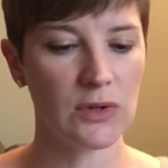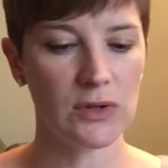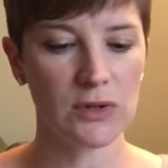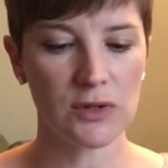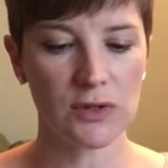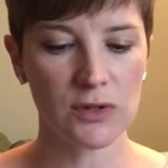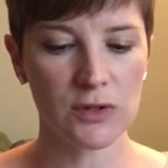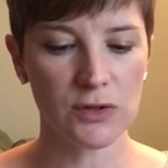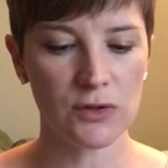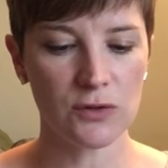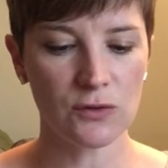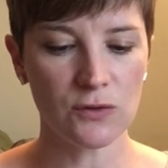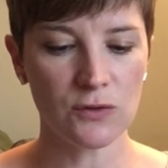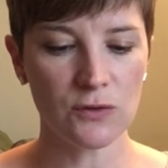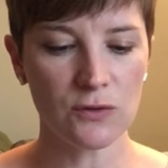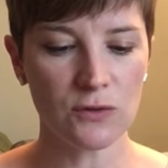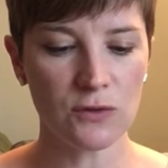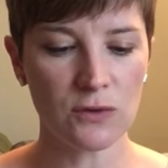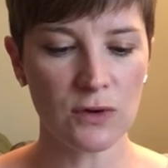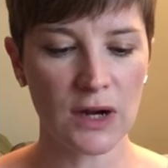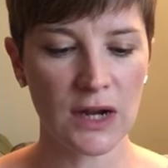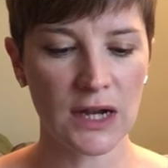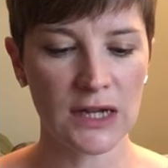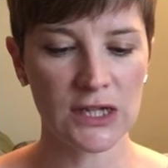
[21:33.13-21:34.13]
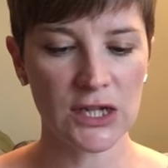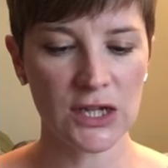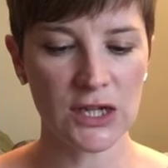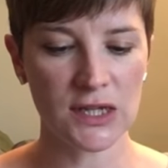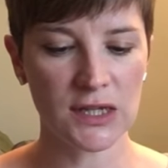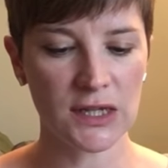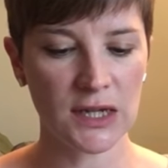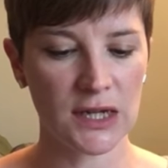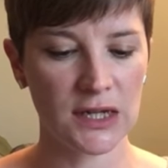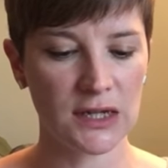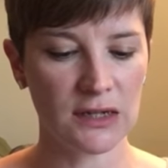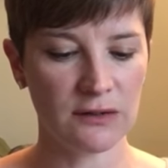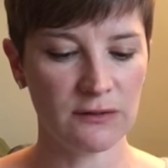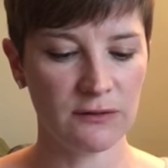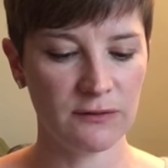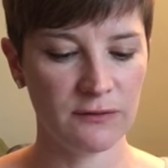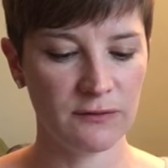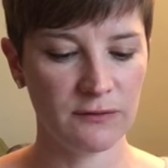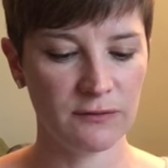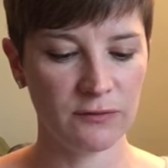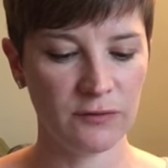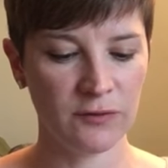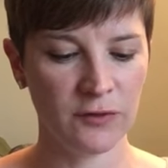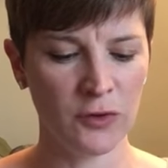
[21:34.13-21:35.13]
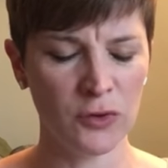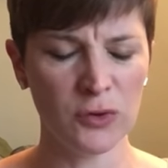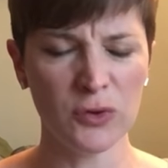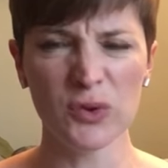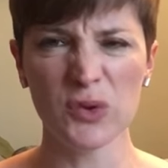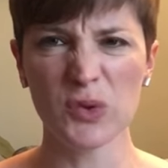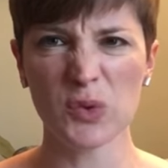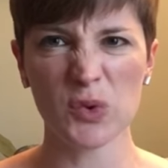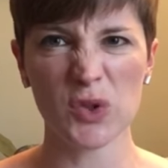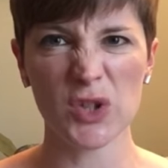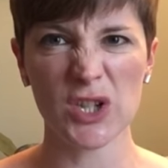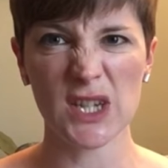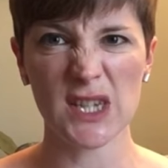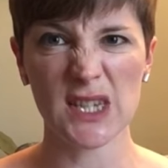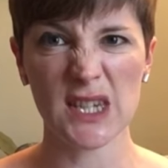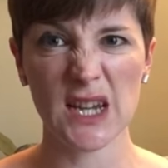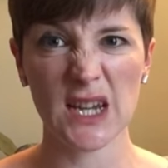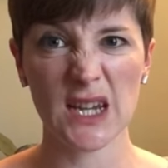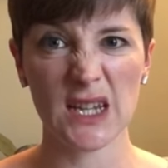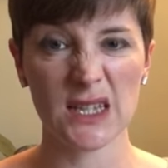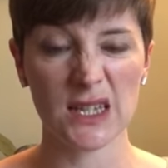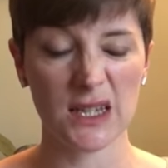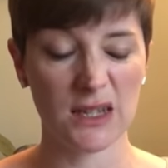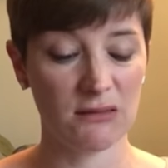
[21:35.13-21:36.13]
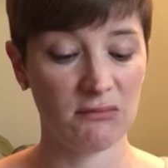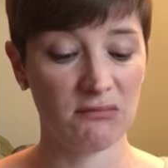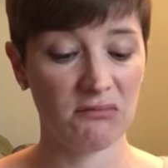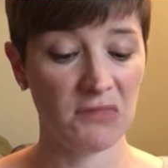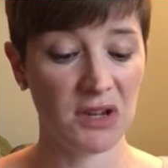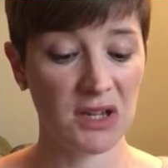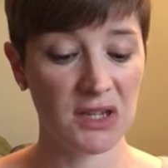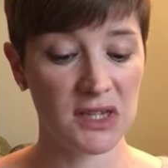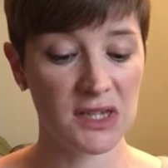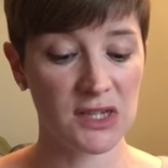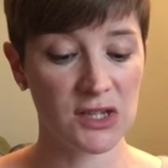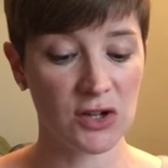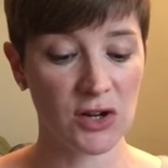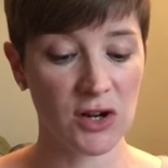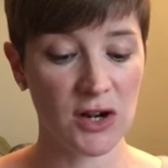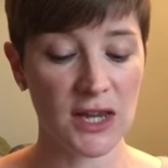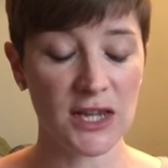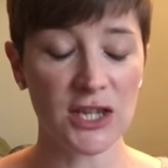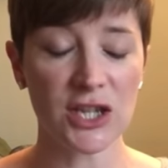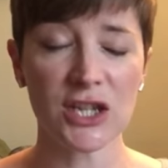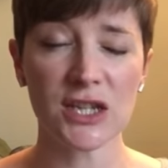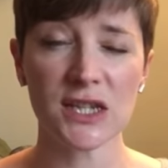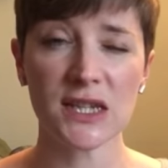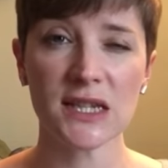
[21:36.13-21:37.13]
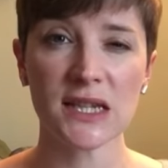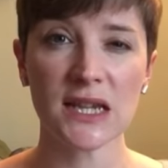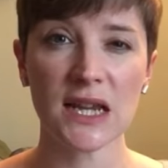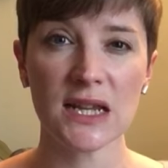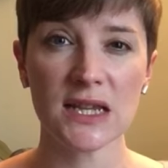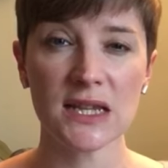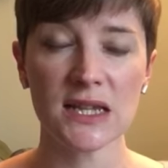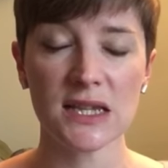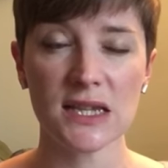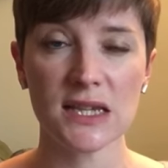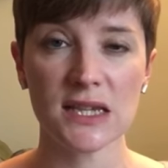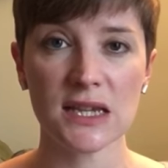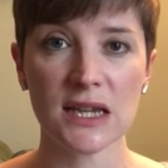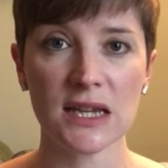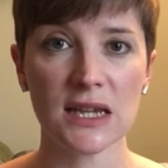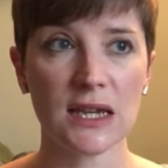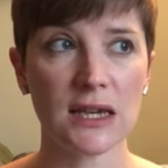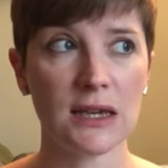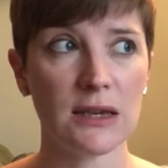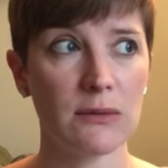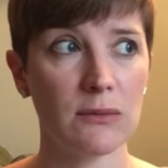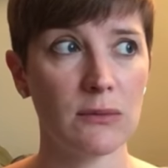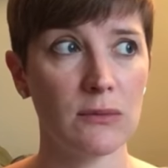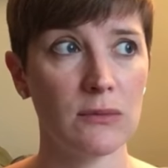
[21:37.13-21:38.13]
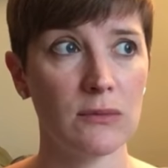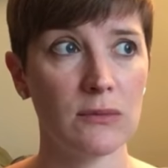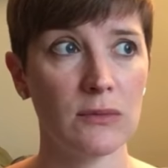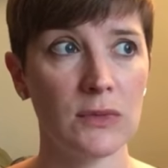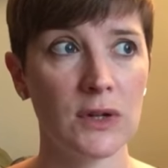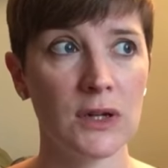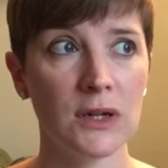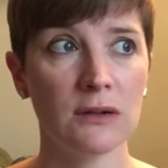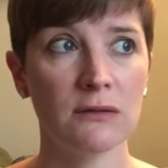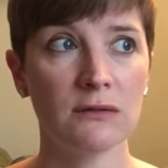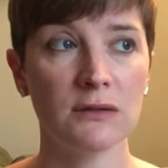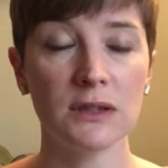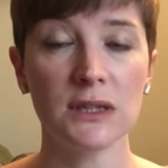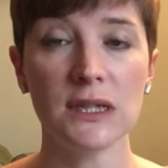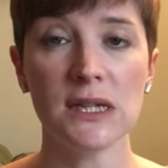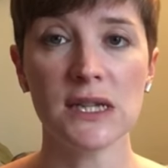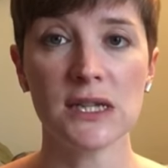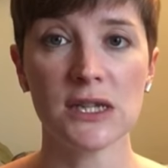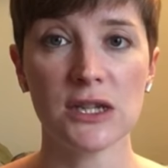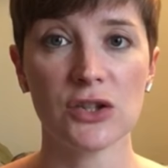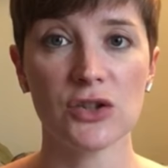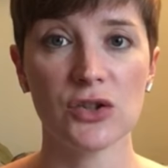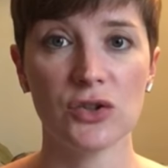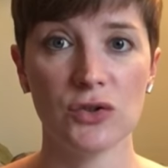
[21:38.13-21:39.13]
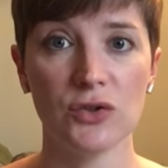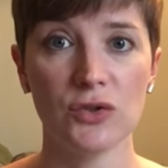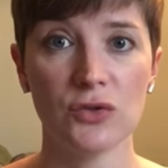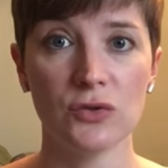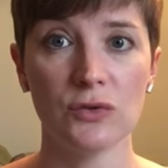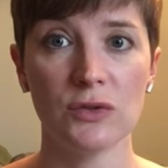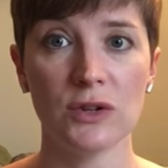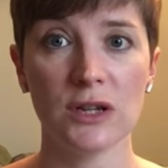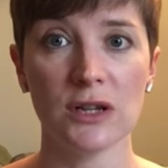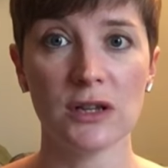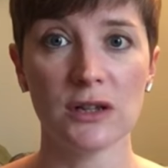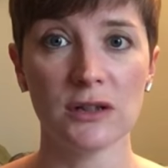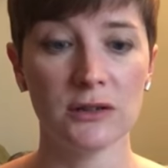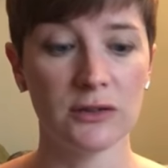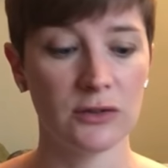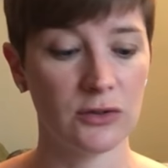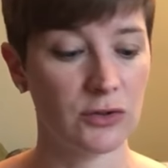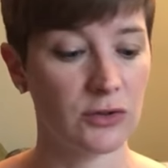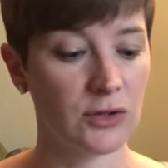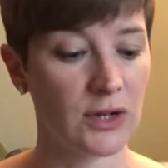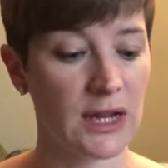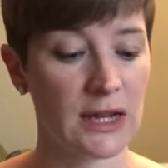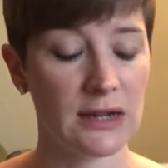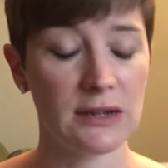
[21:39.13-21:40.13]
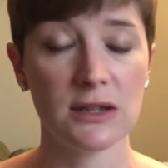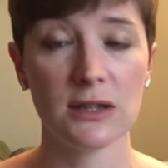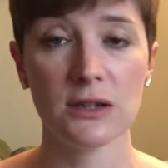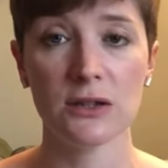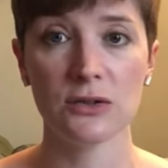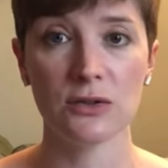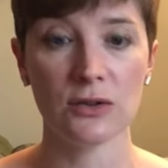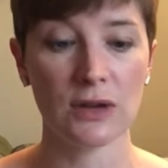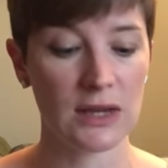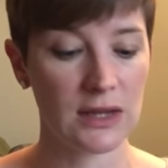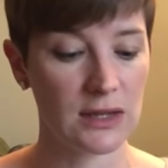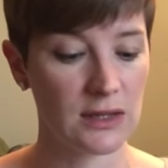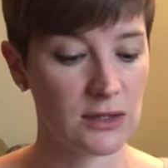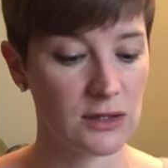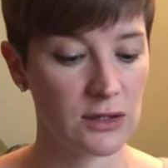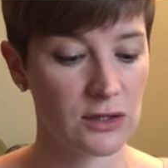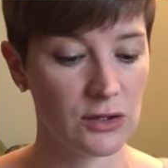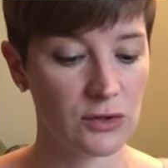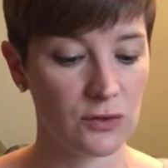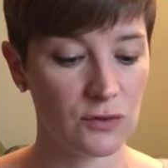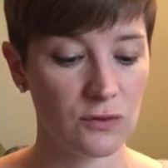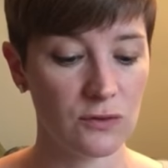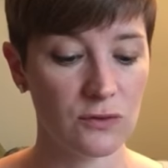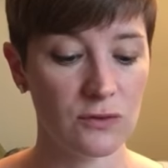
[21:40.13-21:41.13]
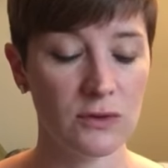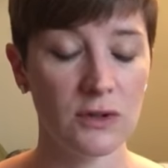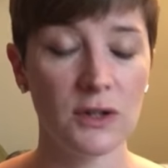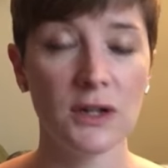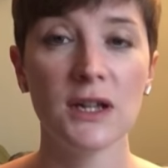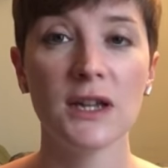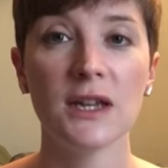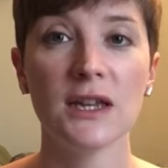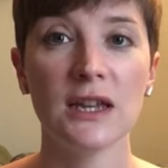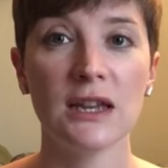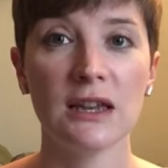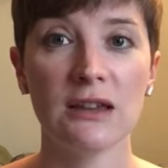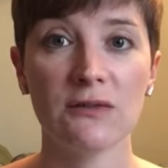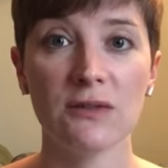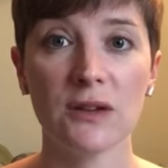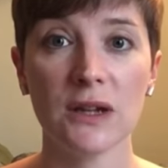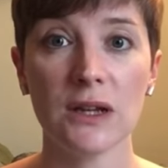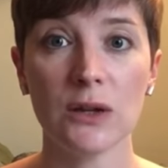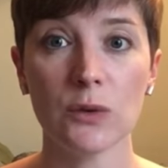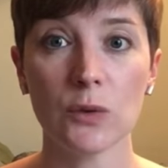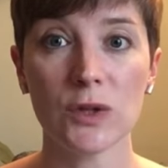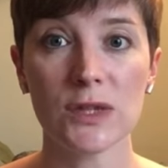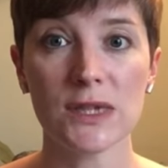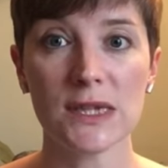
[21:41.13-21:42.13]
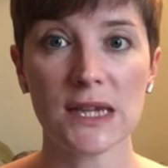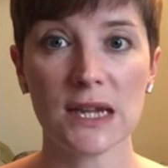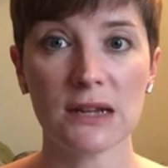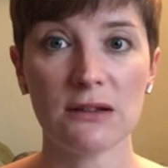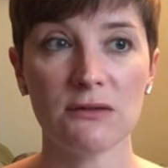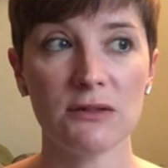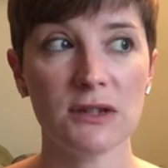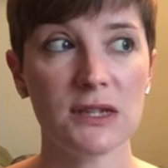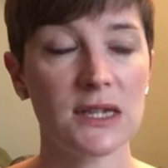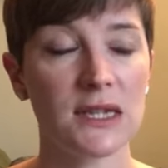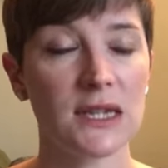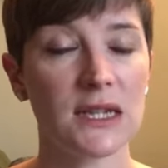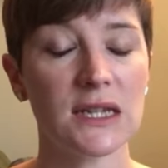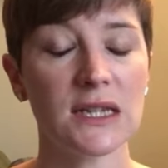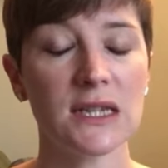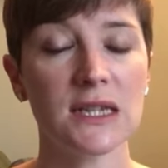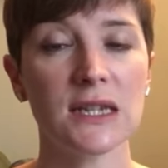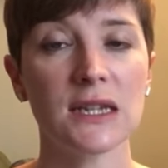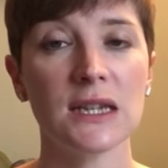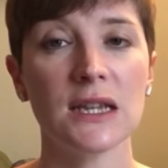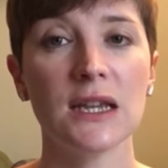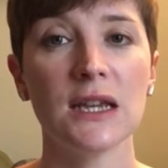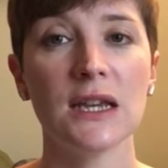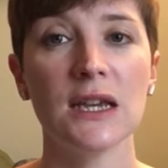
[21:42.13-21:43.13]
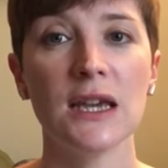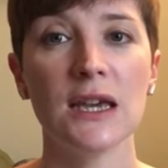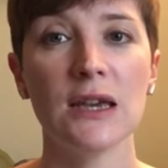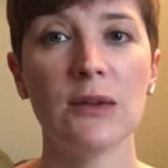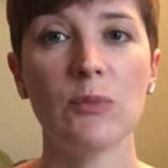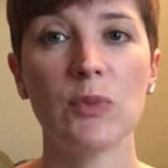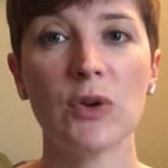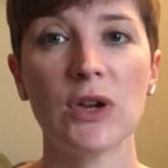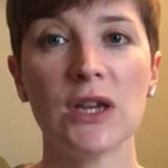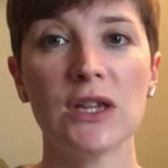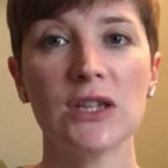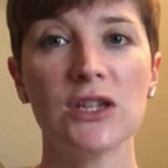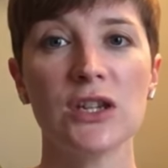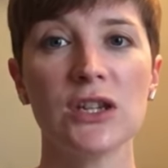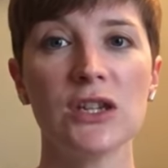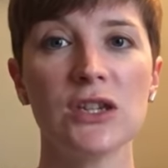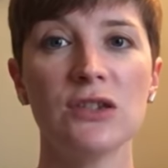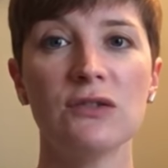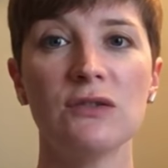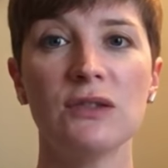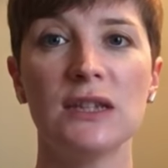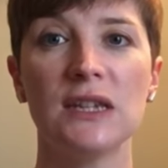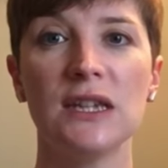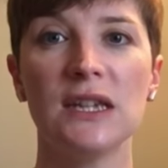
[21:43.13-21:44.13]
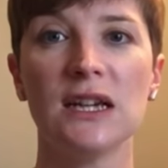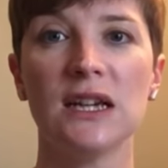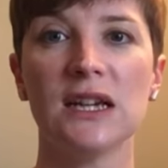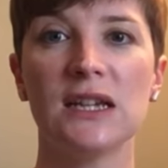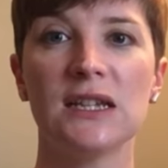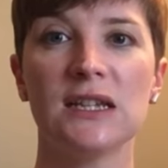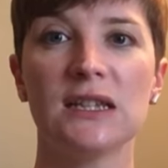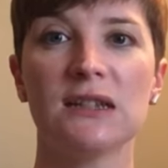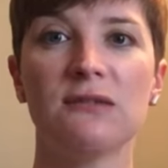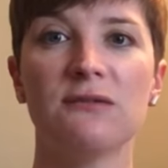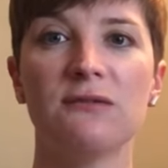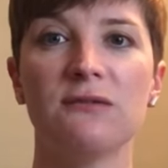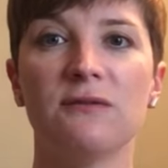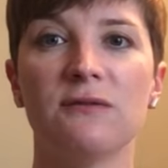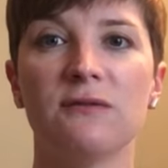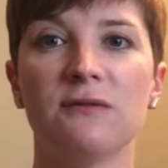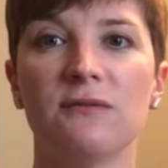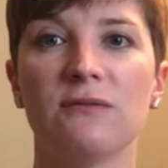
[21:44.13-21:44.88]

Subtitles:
So I just kind of followed what she said and started. She's since released a tutorial on how to do it, so if anyone's interested. But it just really kind of